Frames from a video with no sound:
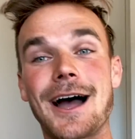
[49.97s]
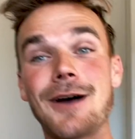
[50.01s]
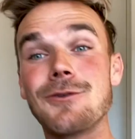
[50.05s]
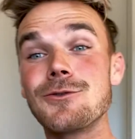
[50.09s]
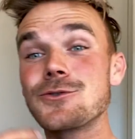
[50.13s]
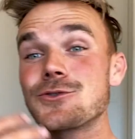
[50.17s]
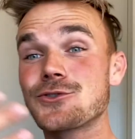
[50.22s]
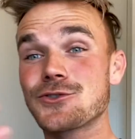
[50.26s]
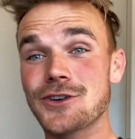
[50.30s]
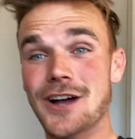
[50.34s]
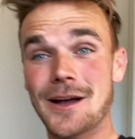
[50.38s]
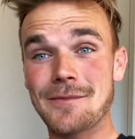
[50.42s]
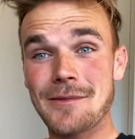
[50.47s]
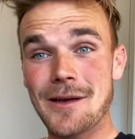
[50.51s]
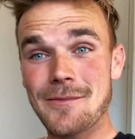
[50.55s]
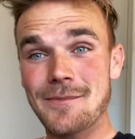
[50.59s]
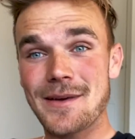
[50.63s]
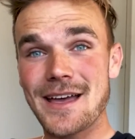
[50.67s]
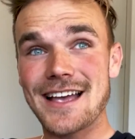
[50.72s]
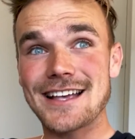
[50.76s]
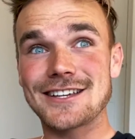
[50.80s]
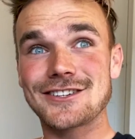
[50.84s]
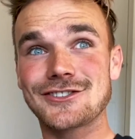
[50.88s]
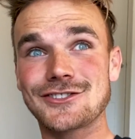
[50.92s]
I will try my
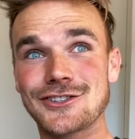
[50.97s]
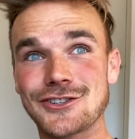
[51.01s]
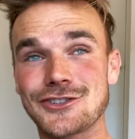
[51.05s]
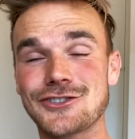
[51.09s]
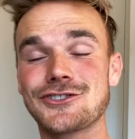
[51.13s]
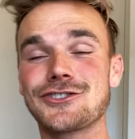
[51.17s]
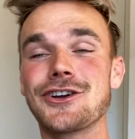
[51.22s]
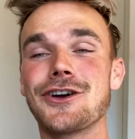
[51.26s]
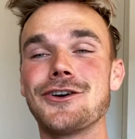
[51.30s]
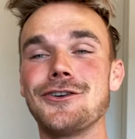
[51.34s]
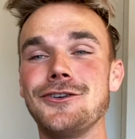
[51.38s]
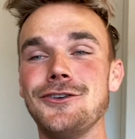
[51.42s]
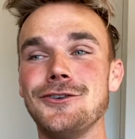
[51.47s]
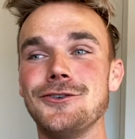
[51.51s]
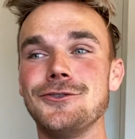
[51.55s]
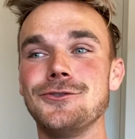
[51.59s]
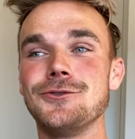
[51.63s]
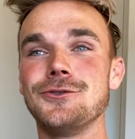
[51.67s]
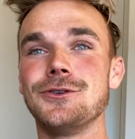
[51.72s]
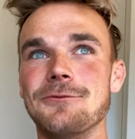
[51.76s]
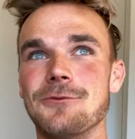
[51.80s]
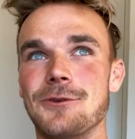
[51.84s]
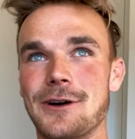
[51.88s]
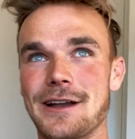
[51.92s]
best to show
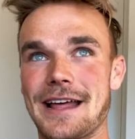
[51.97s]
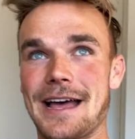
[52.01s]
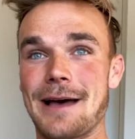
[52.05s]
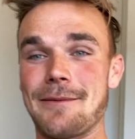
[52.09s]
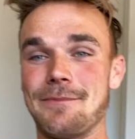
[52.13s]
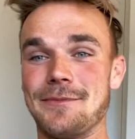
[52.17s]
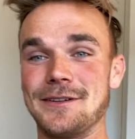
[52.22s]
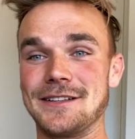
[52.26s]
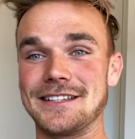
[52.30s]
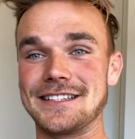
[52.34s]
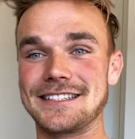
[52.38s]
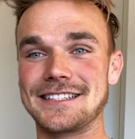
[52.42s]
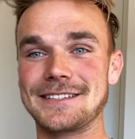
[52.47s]
you what happens.